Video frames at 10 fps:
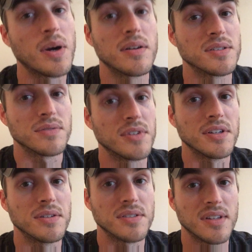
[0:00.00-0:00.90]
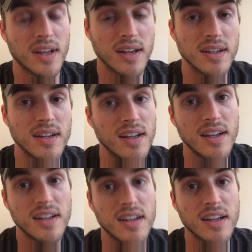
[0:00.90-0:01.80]
hours of videos a day,
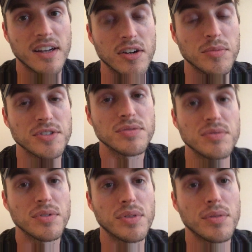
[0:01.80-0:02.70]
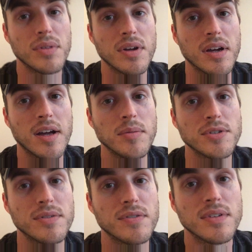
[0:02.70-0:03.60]
and I'm
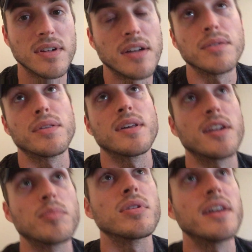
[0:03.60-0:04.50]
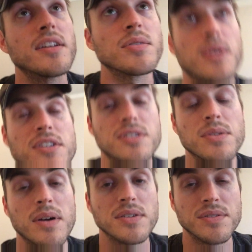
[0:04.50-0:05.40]
sort of I don't think that I plan to watch
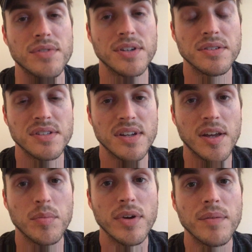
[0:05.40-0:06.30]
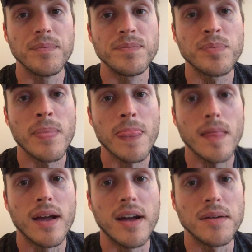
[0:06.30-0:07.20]
2 hours of videos a day, but
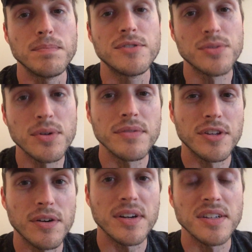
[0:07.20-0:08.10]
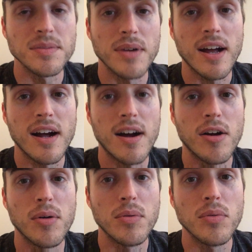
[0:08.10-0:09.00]
I'm sort of curious about
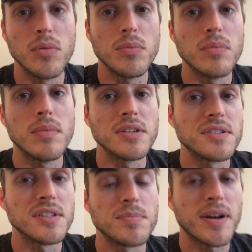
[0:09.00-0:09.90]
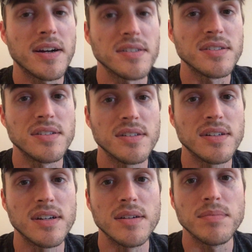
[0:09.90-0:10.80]
how much this past
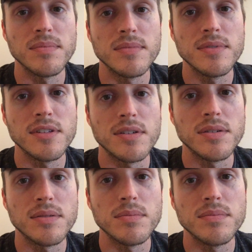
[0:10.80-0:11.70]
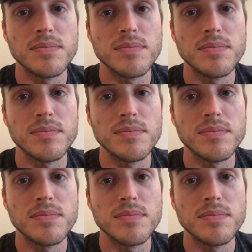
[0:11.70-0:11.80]
little